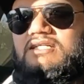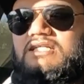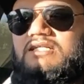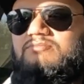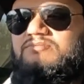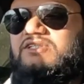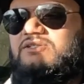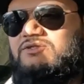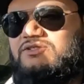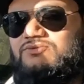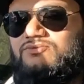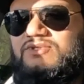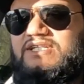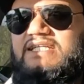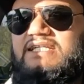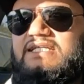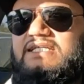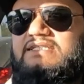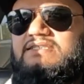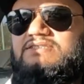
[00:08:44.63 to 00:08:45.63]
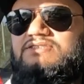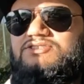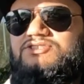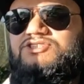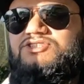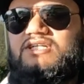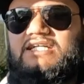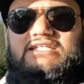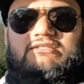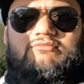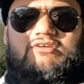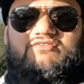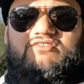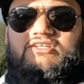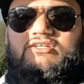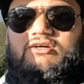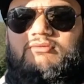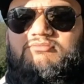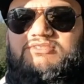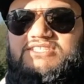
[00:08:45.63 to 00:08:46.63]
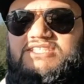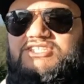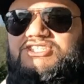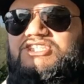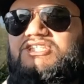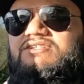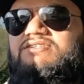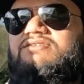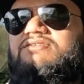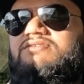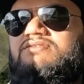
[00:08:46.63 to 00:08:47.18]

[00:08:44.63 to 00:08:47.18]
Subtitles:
it would really shine above the competition.